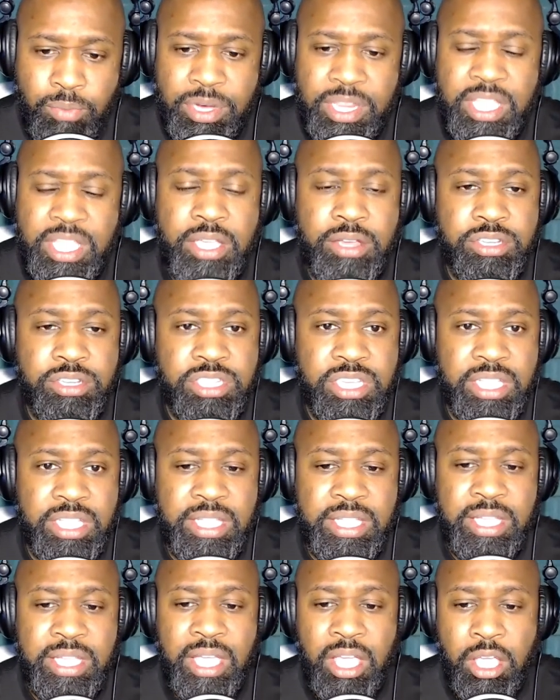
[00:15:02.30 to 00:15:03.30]
he or
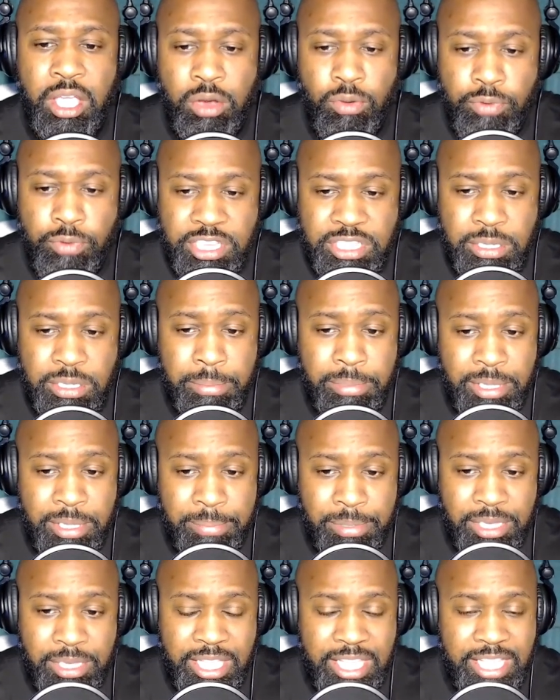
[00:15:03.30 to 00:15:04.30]
she reasonably
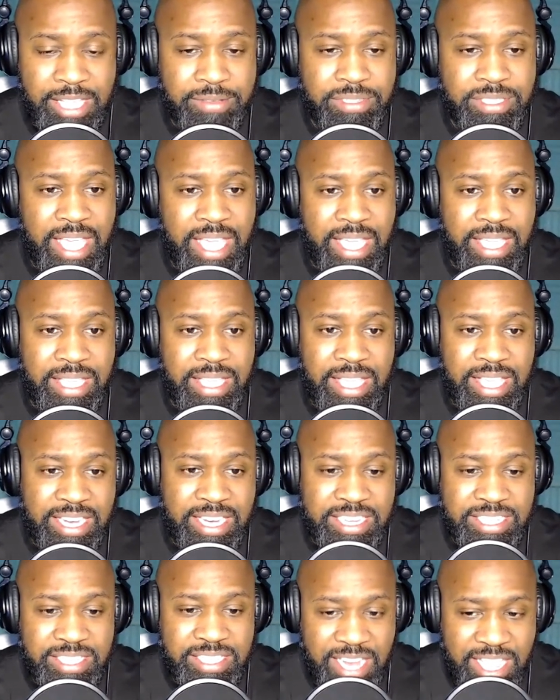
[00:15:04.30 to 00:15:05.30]
believes that it
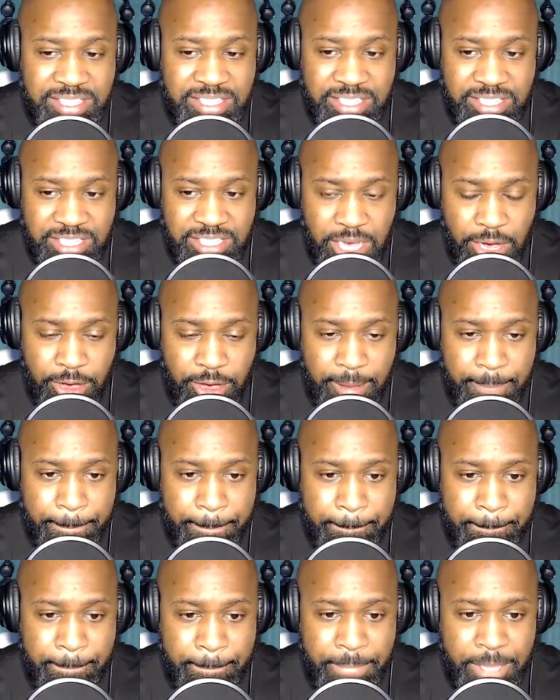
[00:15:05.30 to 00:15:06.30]
is necessary
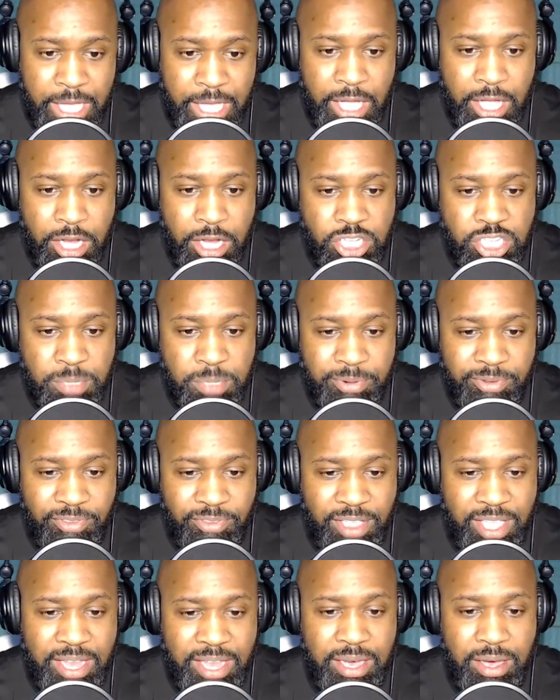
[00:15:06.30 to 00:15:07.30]
to
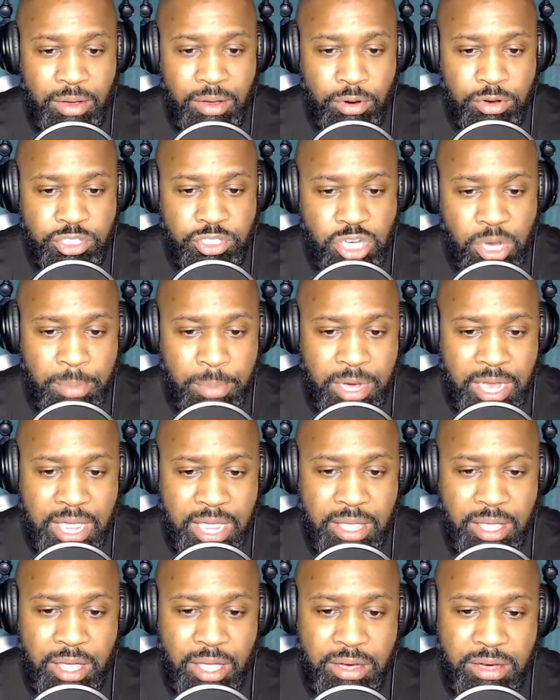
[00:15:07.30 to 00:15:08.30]
prevent or terminate
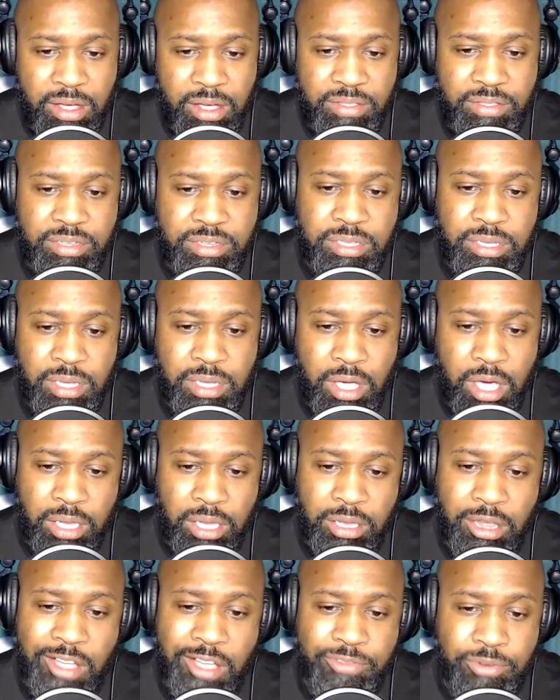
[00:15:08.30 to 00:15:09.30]
another's
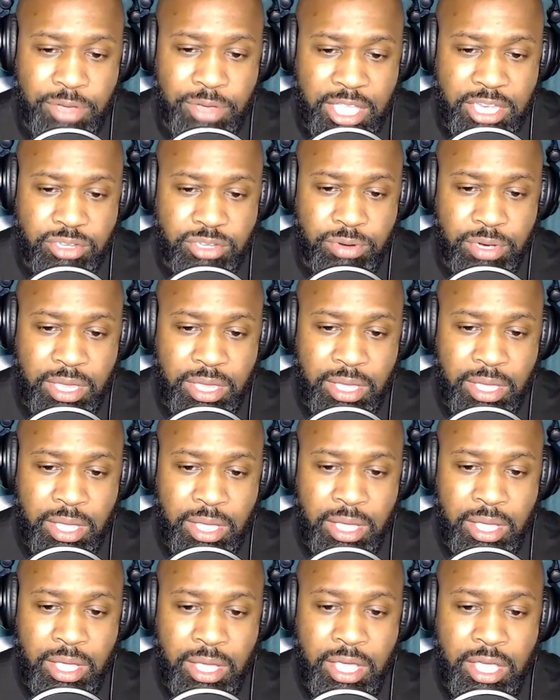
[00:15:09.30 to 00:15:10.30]
unlawful entry
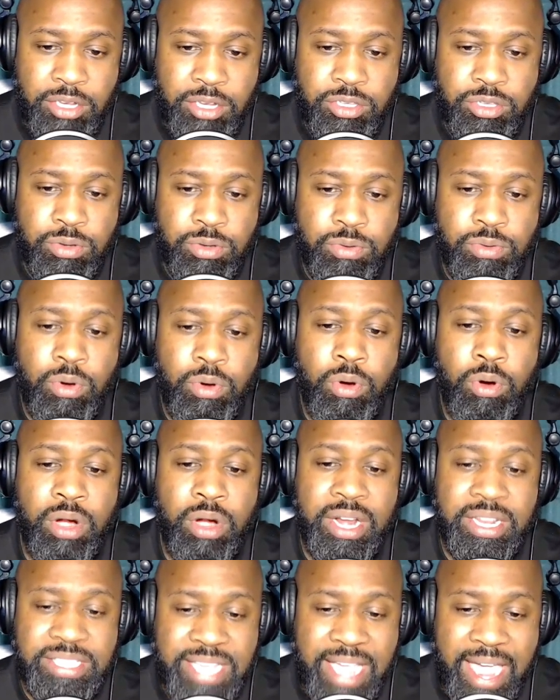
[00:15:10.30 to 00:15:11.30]
into or
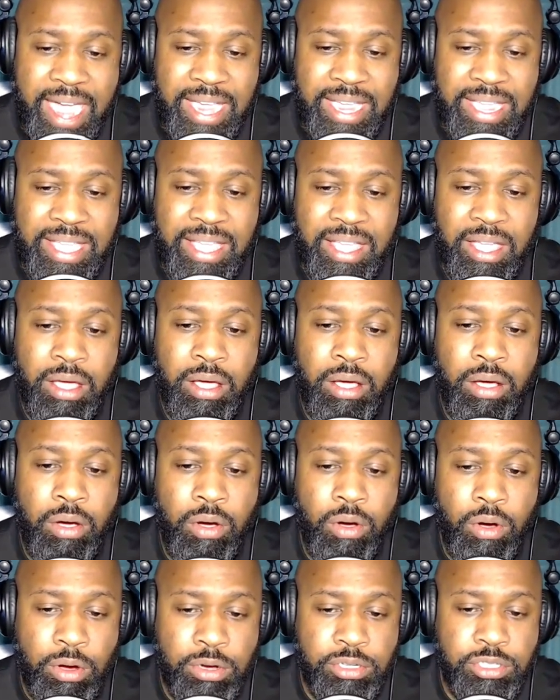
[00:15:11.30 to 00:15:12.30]
attack
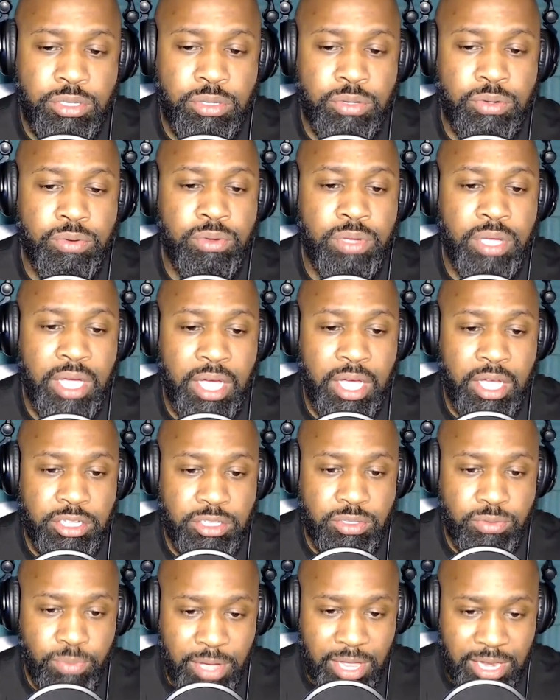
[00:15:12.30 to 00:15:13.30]
onto a
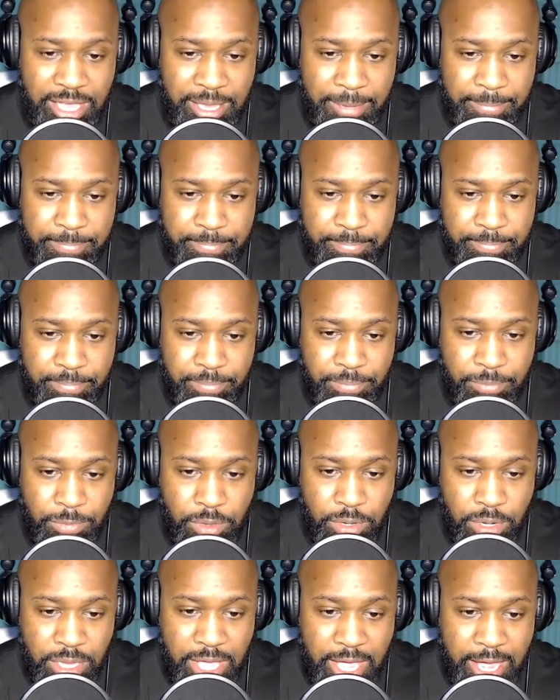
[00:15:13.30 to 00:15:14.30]
dwelling.
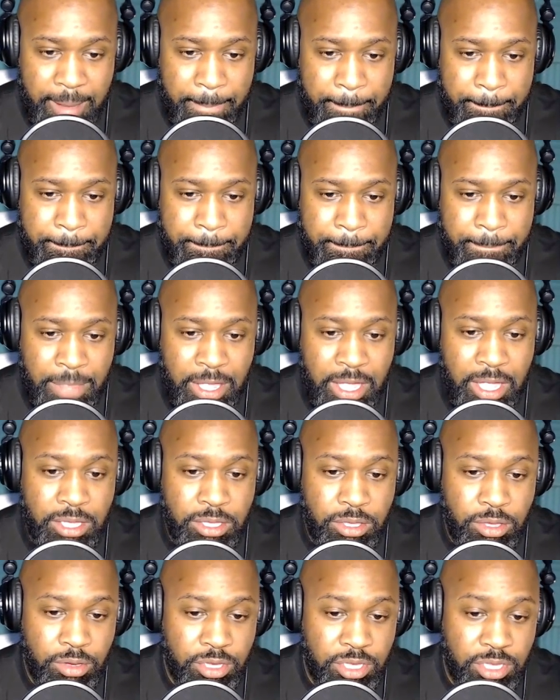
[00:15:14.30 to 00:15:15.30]
Okay?
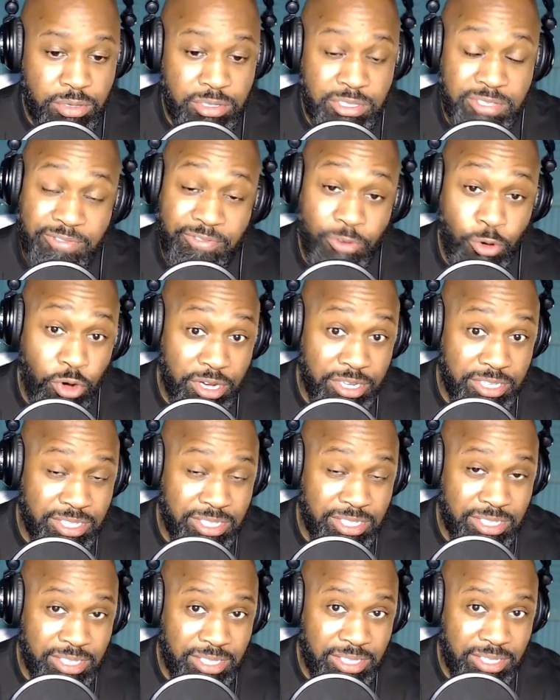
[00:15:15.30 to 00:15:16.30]
You can use
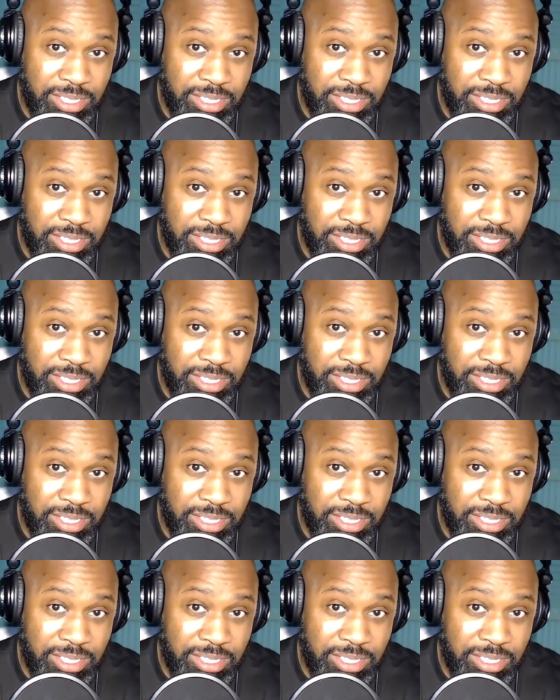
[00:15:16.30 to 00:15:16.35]
force.